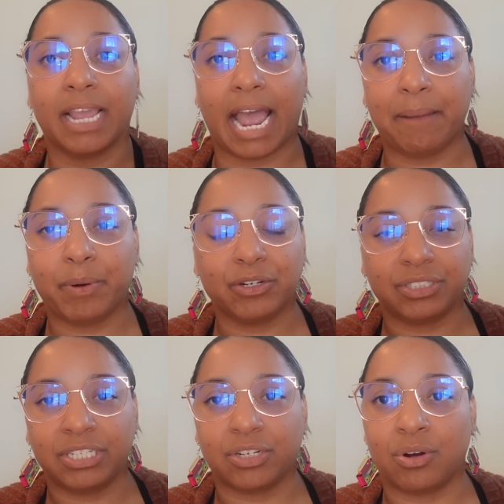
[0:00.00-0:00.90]
I
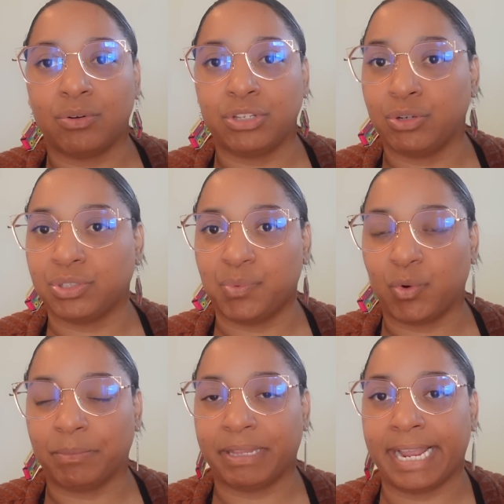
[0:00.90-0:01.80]
personally don't use a
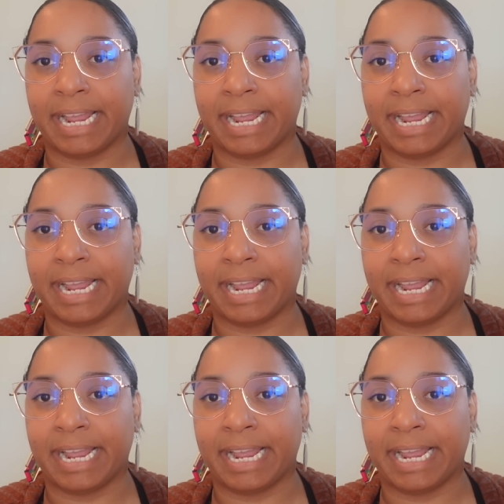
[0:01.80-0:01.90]
warm light.